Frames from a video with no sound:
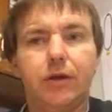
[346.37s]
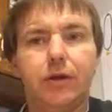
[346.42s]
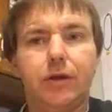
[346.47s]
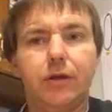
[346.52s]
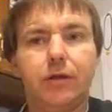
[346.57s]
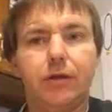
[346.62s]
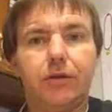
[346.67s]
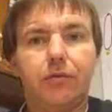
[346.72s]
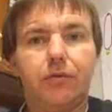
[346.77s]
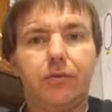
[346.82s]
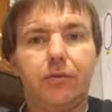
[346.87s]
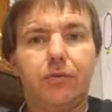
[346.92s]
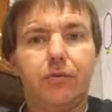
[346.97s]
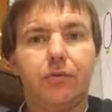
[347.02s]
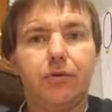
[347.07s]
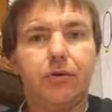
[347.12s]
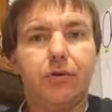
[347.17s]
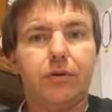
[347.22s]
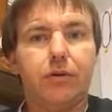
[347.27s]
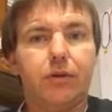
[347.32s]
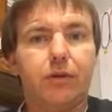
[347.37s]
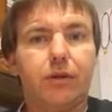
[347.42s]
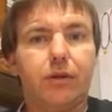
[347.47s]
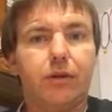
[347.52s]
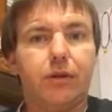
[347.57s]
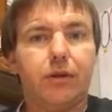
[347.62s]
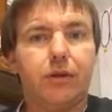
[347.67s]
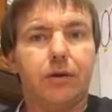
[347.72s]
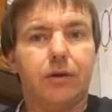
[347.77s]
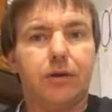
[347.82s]
And then you want to put
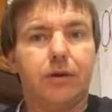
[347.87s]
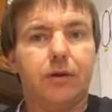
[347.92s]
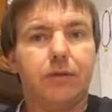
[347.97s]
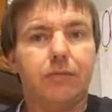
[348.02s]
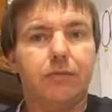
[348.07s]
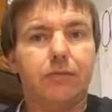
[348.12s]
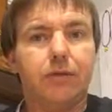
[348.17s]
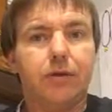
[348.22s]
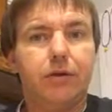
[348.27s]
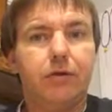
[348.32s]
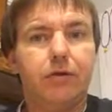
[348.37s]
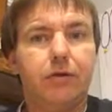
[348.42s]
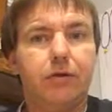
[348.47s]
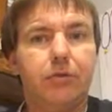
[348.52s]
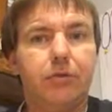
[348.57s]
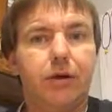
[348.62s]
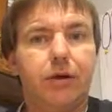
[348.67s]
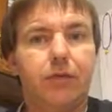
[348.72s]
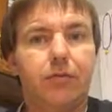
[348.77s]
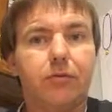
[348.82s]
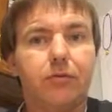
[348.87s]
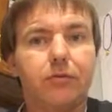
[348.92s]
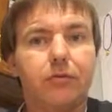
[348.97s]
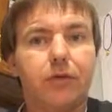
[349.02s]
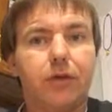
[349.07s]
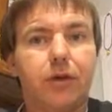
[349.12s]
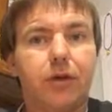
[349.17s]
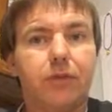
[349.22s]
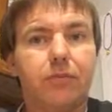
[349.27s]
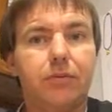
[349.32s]
a either a bobber
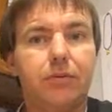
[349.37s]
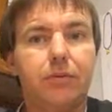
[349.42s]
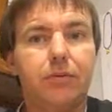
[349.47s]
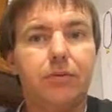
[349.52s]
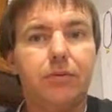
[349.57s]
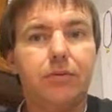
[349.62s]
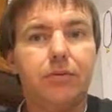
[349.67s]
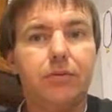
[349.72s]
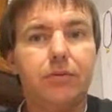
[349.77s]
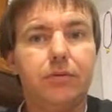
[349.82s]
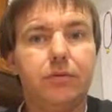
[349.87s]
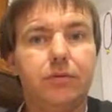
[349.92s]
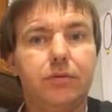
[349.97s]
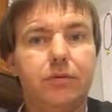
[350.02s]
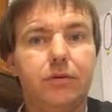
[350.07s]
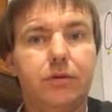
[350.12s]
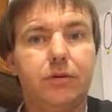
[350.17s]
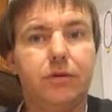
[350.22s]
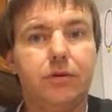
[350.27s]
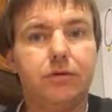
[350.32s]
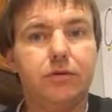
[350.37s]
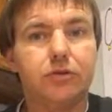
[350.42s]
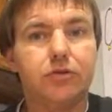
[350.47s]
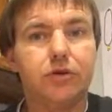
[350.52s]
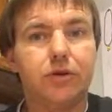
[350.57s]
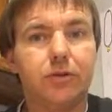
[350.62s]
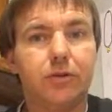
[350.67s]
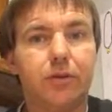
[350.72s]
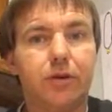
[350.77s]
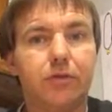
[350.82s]
stop, the
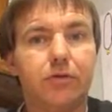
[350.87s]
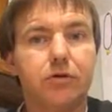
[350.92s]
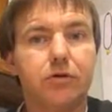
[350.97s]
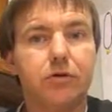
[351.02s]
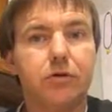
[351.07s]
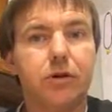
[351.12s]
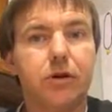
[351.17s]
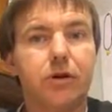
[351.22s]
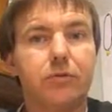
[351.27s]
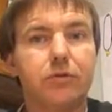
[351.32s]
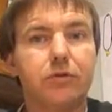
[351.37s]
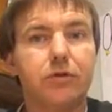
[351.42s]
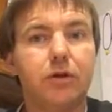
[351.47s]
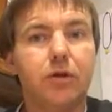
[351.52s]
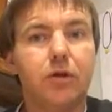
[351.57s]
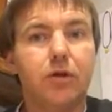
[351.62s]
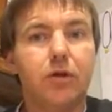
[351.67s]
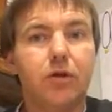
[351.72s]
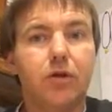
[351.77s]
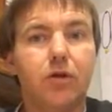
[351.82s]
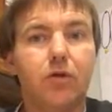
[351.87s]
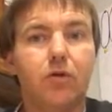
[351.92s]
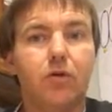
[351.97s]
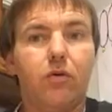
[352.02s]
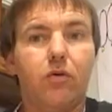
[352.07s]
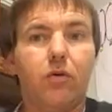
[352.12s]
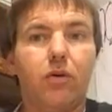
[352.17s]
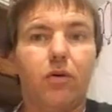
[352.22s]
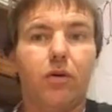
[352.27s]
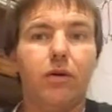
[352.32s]
string bobber stops,
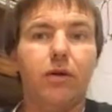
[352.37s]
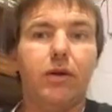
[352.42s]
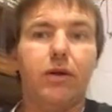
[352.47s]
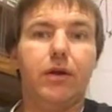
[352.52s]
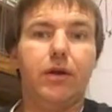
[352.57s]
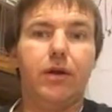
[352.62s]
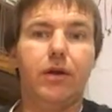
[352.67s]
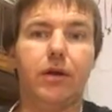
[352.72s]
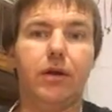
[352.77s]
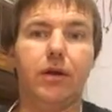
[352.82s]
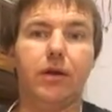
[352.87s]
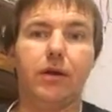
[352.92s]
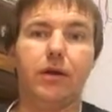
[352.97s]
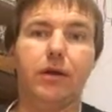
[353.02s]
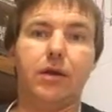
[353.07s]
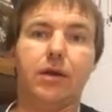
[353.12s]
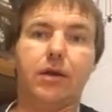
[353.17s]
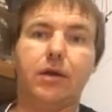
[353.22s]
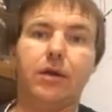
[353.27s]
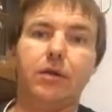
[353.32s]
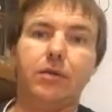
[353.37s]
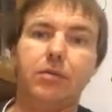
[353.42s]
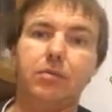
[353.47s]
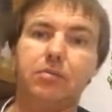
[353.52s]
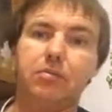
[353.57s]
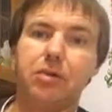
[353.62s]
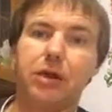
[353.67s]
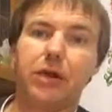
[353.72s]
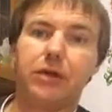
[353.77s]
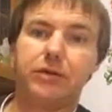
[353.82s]
or a
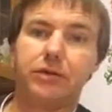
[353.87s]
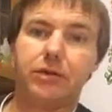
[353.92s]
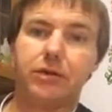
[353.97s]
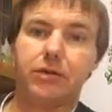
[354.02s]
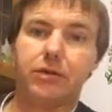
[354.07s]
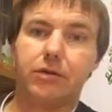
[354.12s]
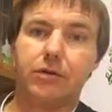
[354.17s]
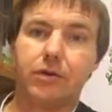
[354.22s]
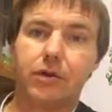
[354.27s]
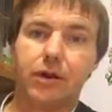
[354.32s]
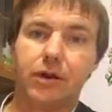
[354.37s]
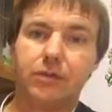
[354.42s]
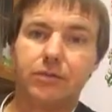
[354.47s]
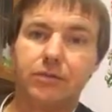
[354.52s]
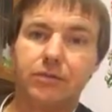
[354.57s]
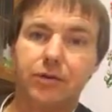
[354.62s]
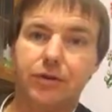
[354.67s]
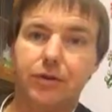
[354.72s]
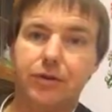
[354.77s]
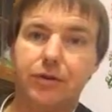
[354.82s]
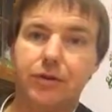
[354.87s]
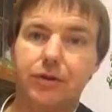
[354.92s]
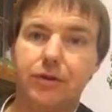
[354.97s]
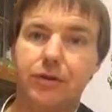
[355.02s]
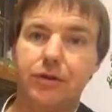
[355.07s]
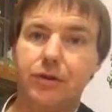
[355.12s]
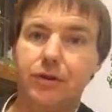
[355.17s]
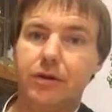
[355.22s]
plastic or glass bead.